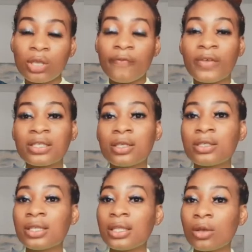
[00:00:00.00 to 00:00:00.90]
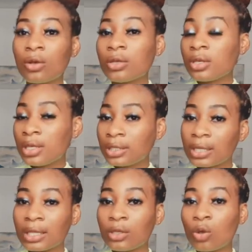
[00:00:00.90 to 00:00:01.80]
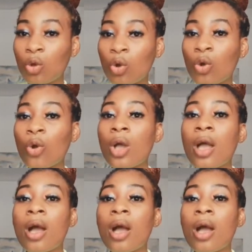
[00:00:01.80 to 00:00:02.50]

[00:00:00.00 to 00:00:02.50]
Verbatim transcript: invest it in italy or